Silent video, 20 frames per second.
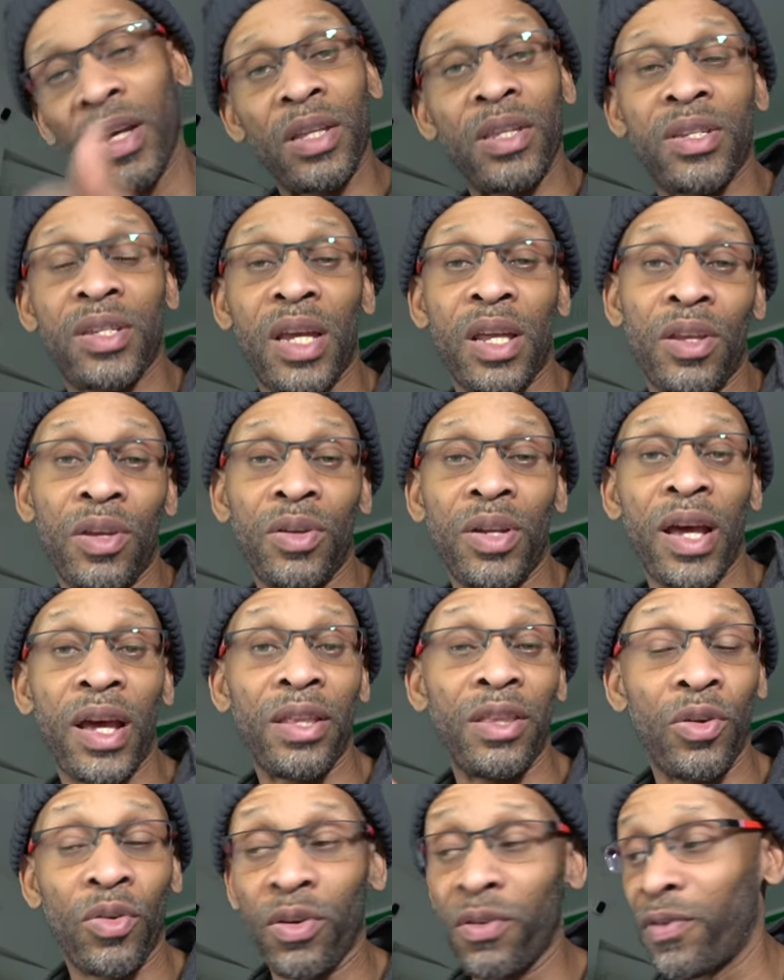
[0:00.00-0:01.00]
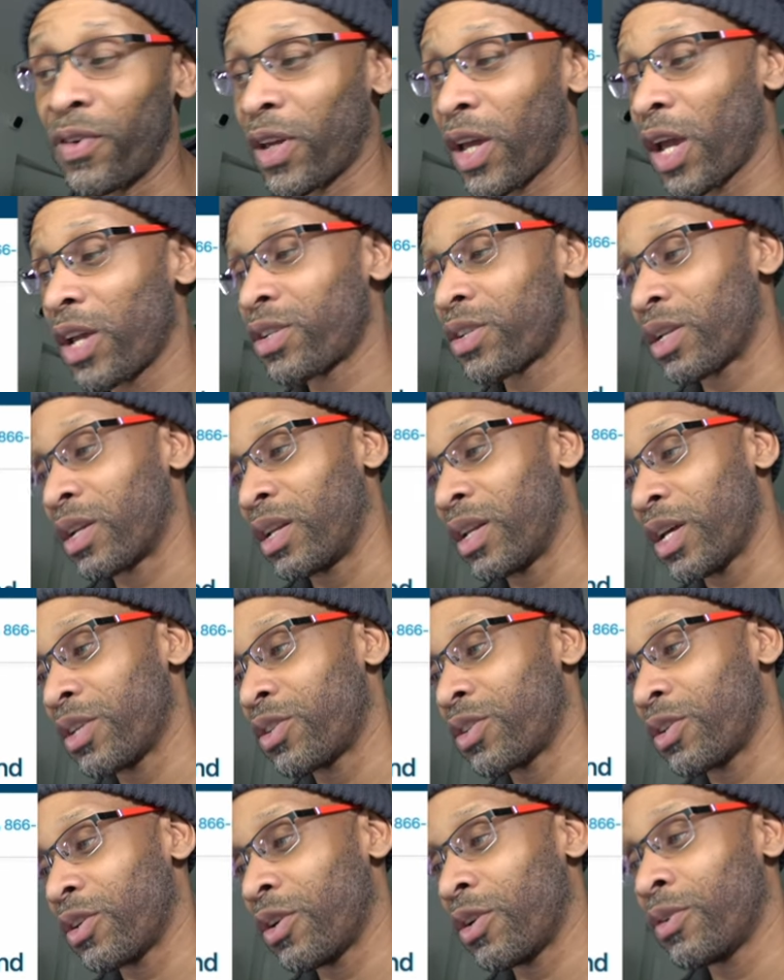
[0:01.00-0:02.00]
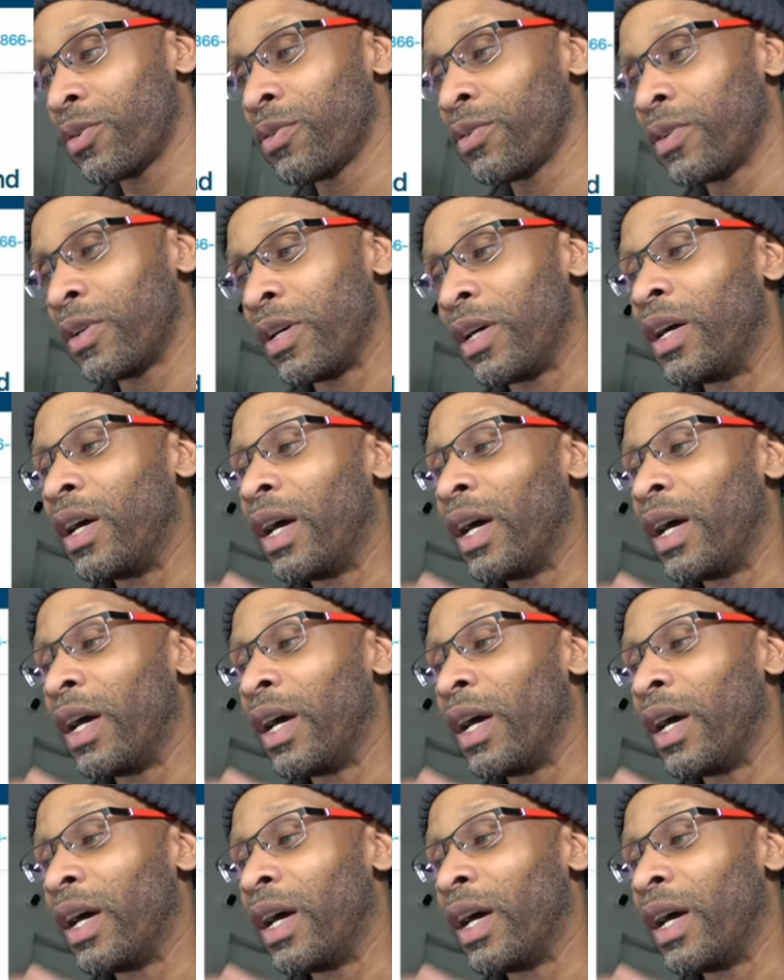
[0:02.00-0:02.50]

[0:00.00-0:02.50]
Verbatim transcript: it send you that notification and let you know.